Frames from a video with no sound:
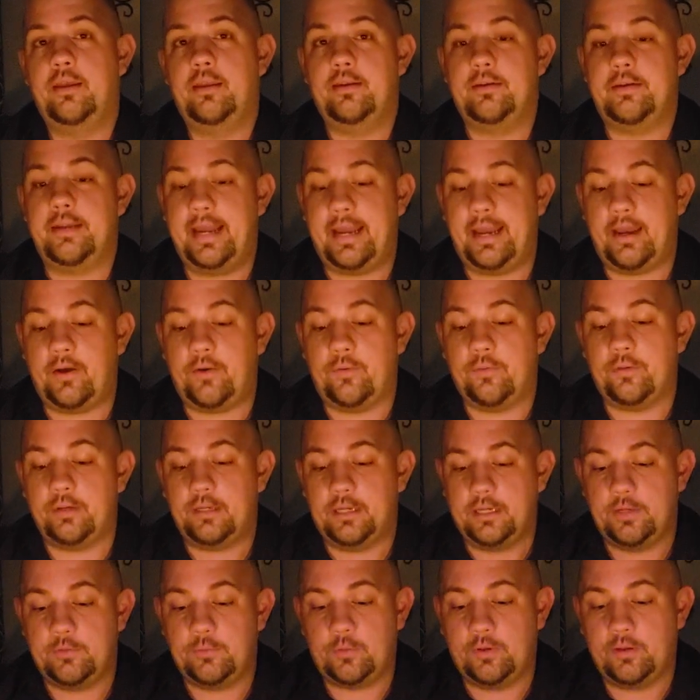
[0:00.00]
Now,
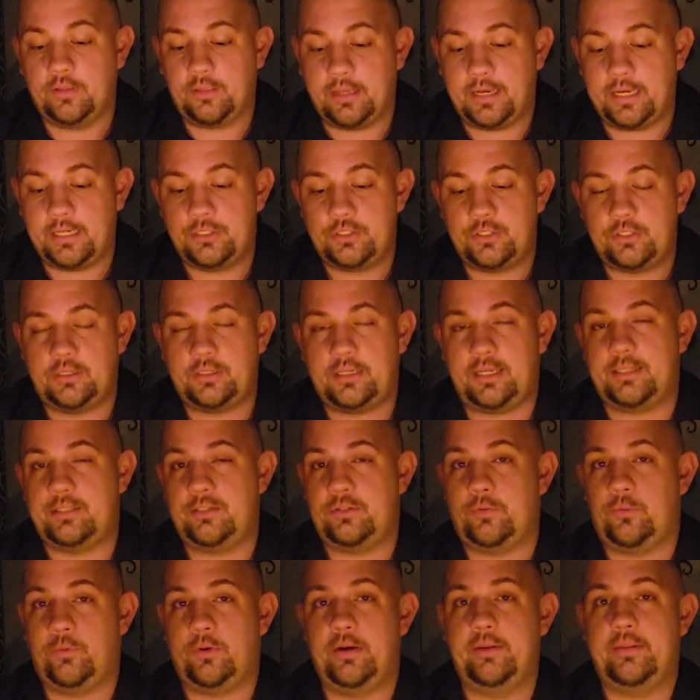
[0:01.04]
in relation as
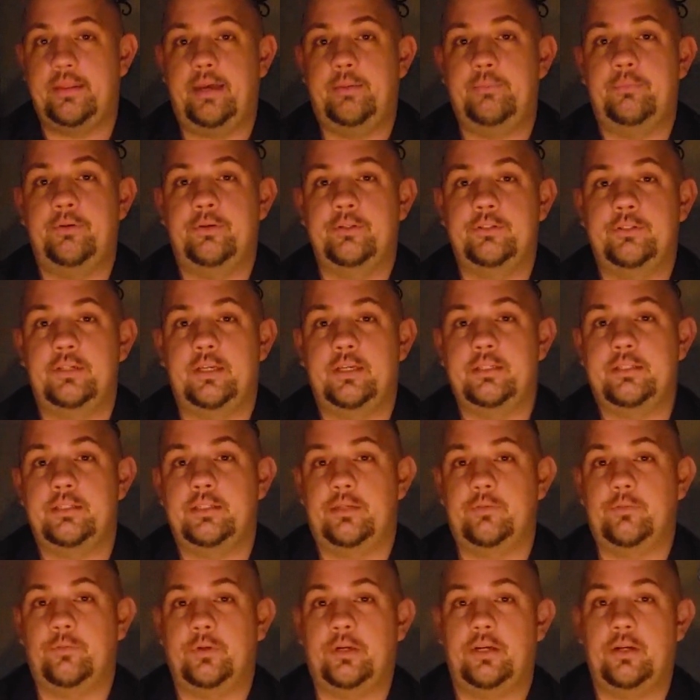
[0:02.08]
to where that puts us
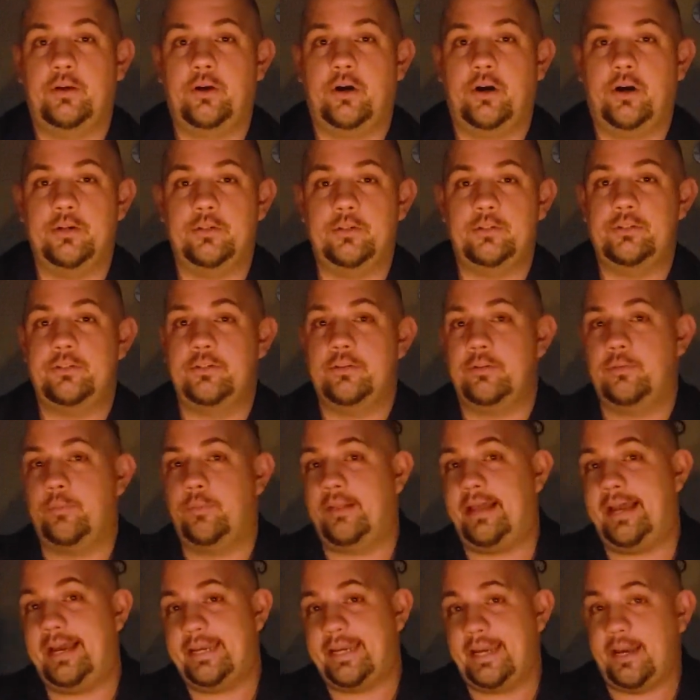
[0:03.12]
in regards to the
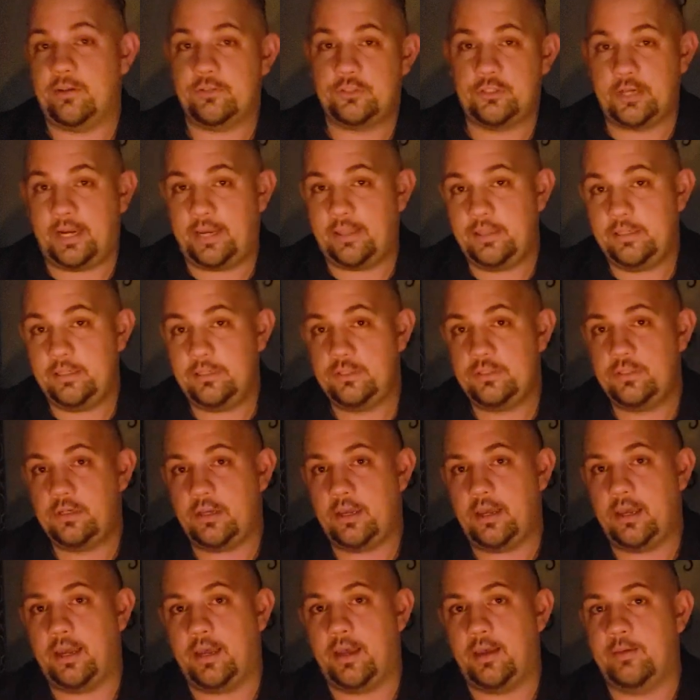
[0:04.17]
Blackout Challenge,
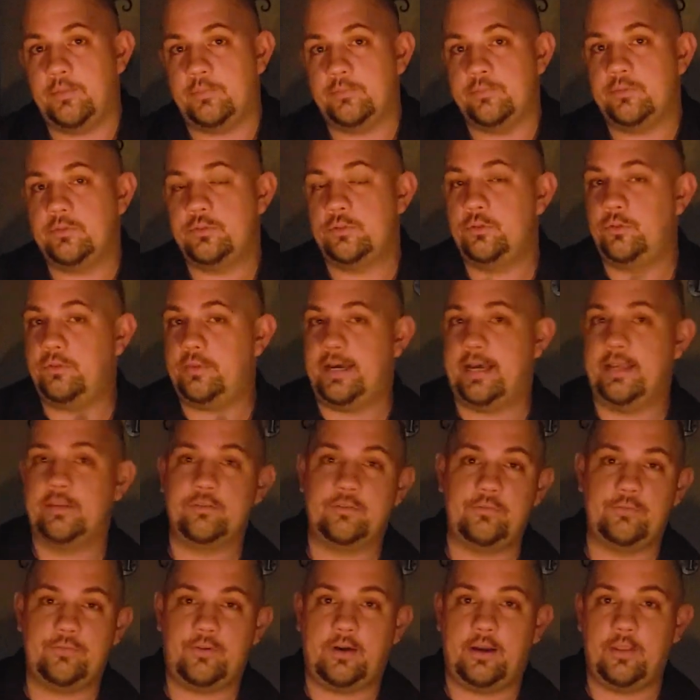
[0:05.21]

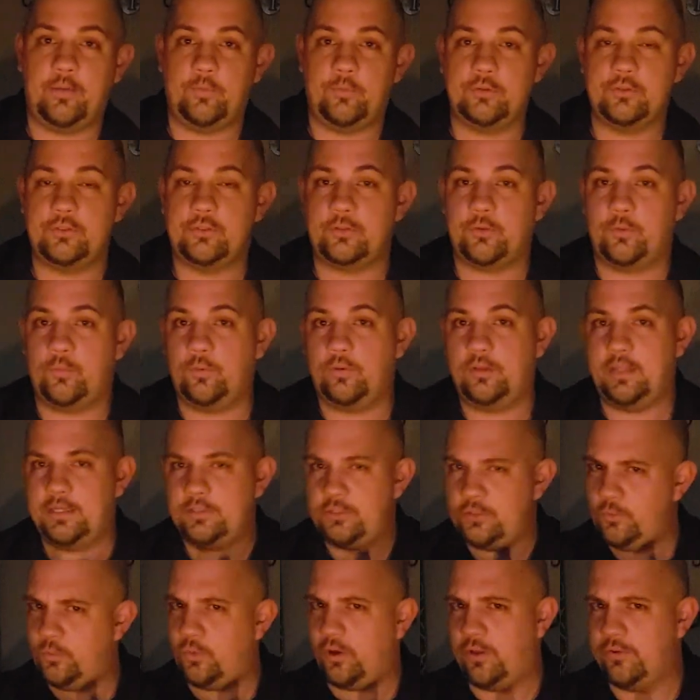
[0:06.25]
2,000 followers. So we'll
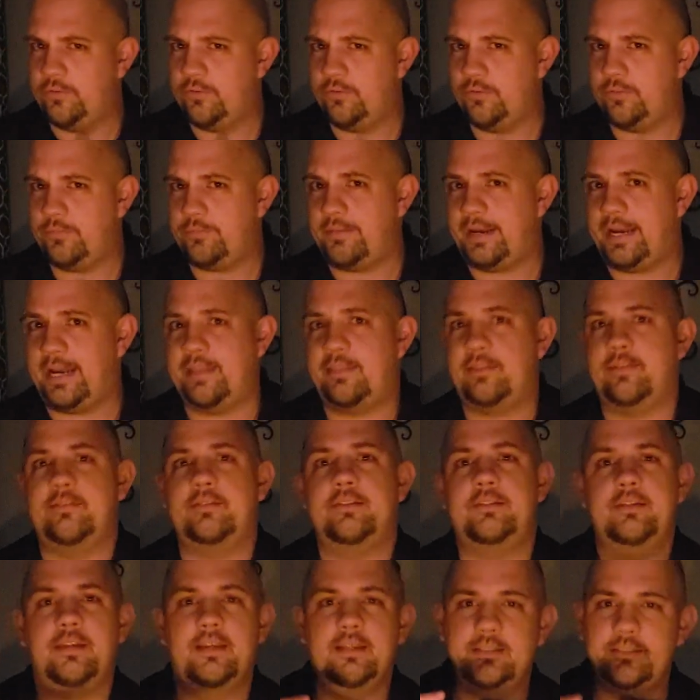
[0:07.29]
let you all do the math.
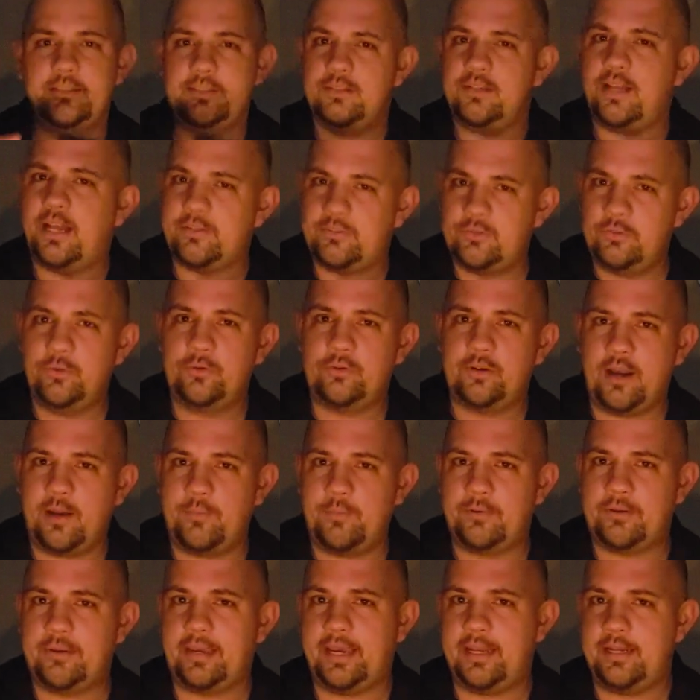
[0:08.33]
It's not too
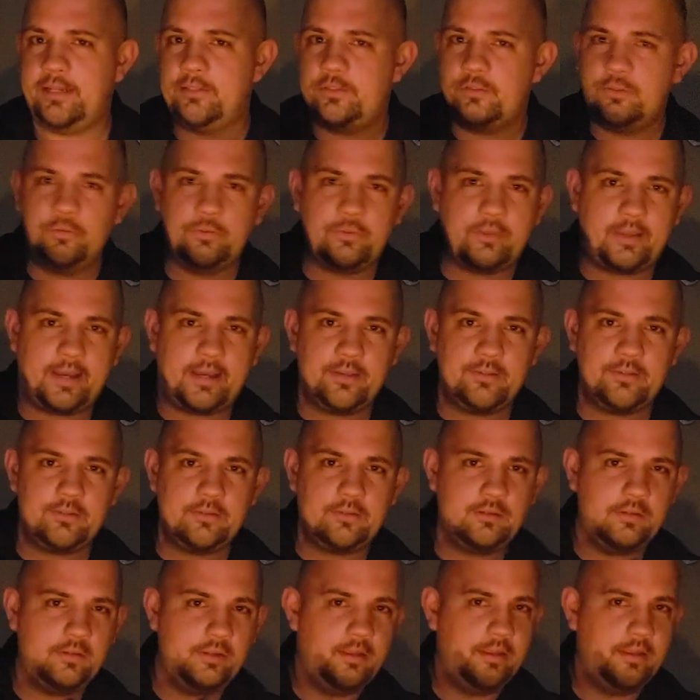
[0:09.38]
complicated. 2,000